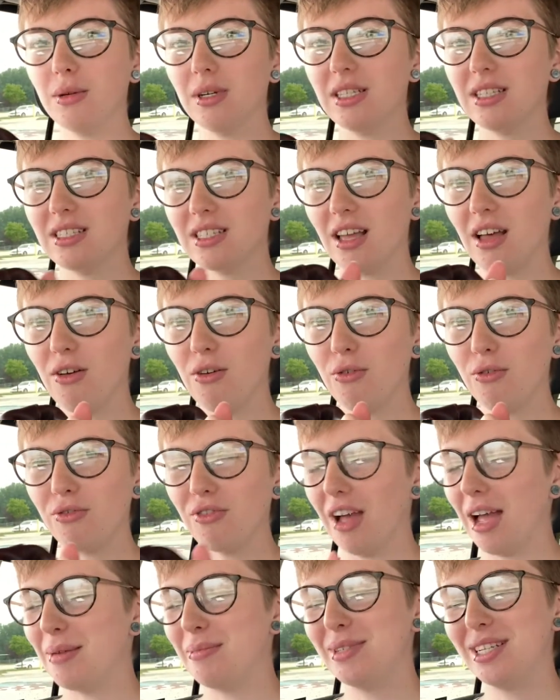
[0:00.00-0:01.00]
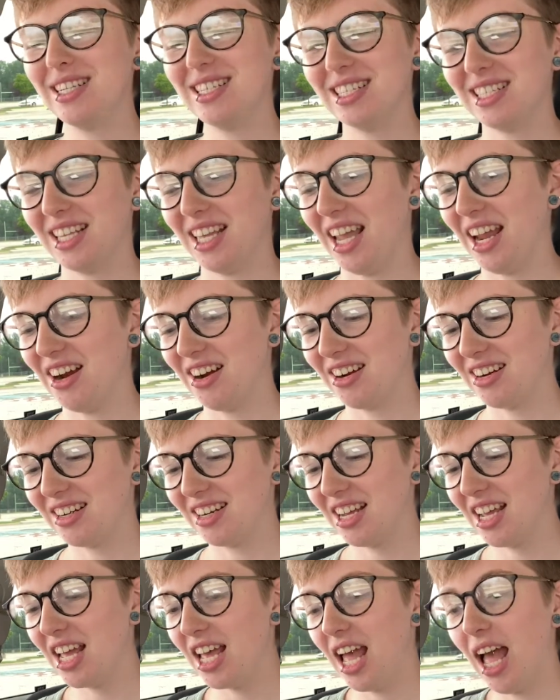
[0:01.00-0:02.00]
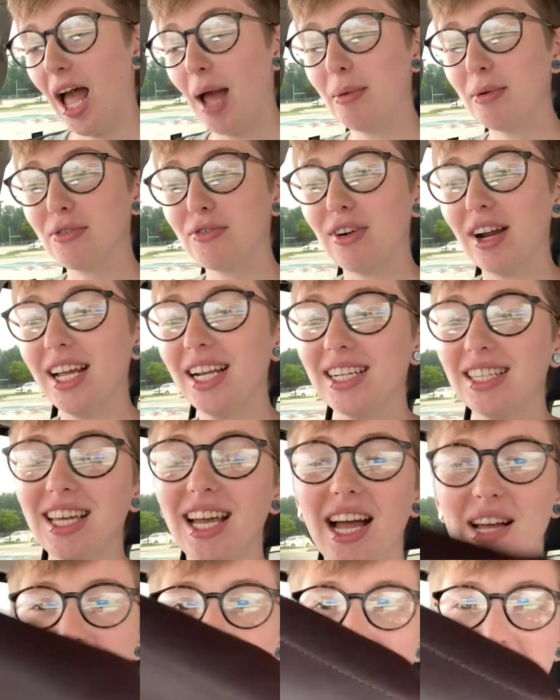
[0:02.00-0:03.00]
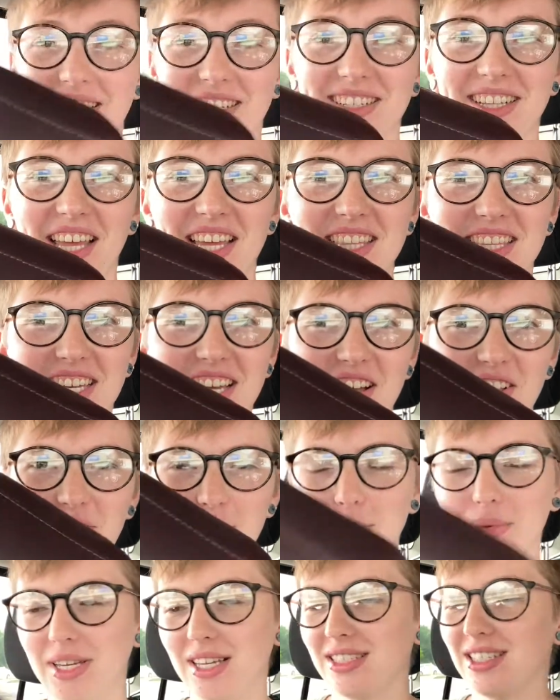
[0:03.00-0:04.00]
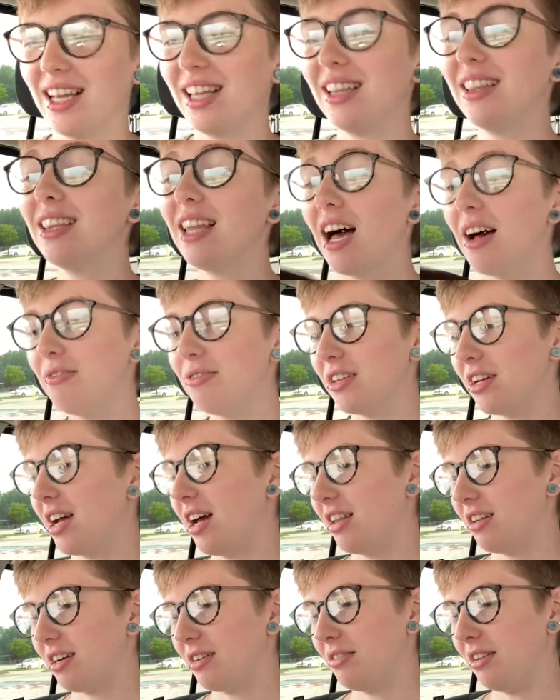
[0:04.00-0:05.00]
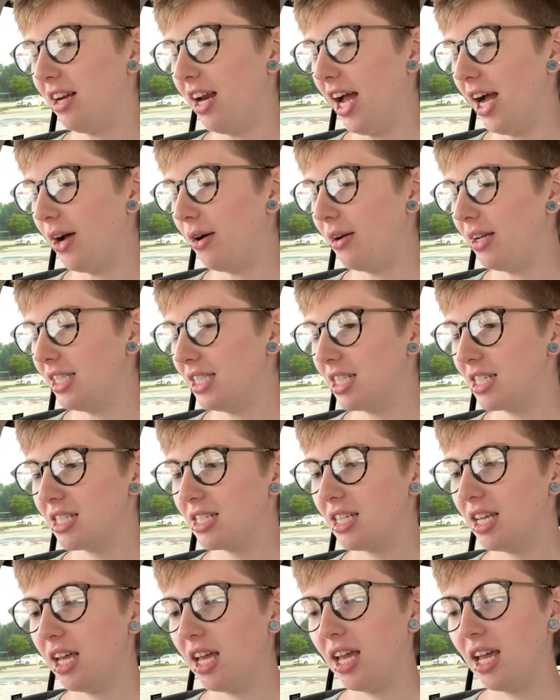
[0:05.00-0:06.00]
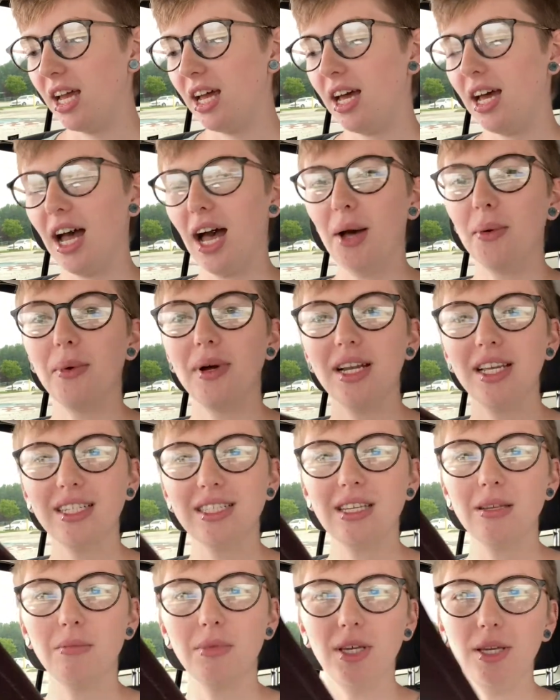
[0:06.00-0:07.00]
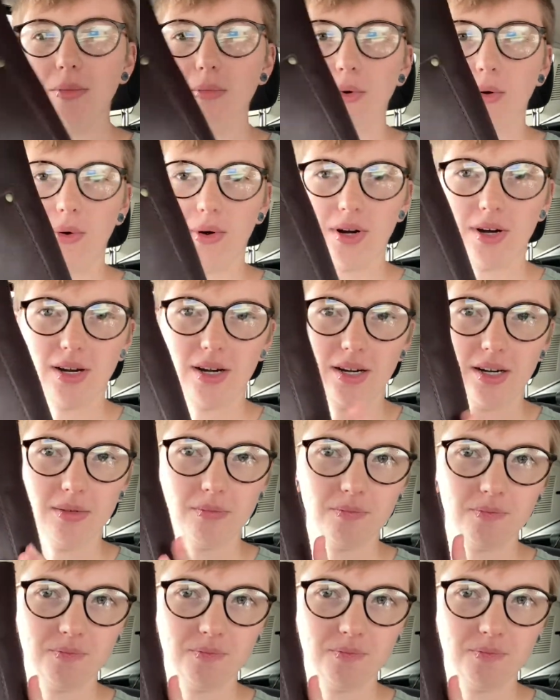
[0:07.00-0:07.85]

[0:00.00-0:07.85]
itself. I'm just scared. I'm afraid that I'm not gonna like the color because I love the color of it now. It just, I want it to be more,